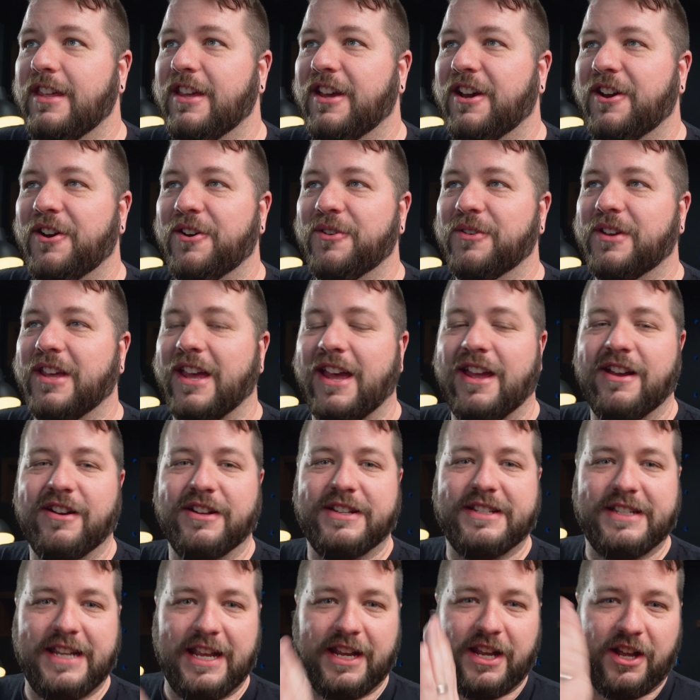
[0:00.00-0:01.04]
Okay,
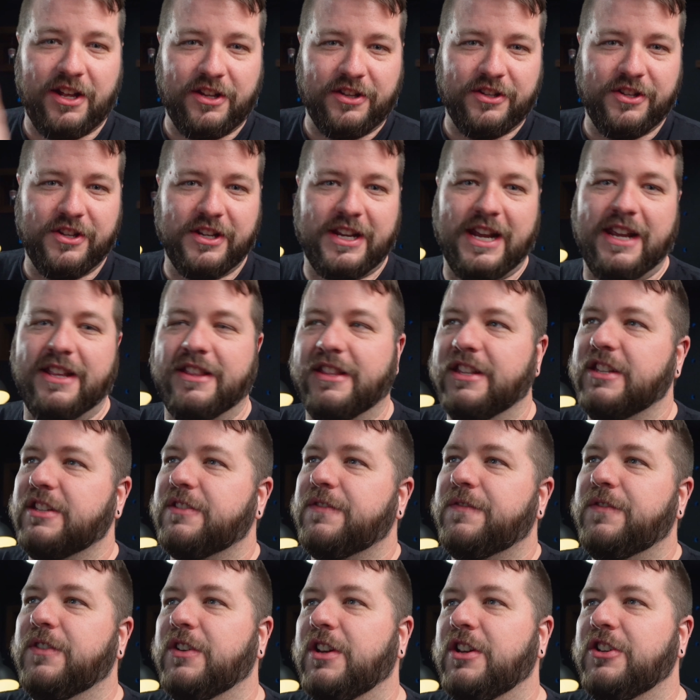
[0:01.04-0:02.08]
let's take a look at this
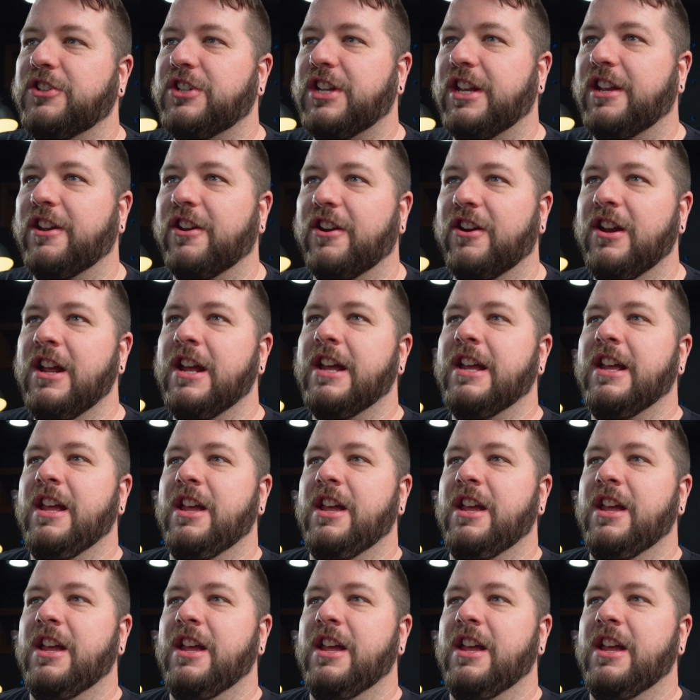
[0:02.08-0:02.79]
footage here.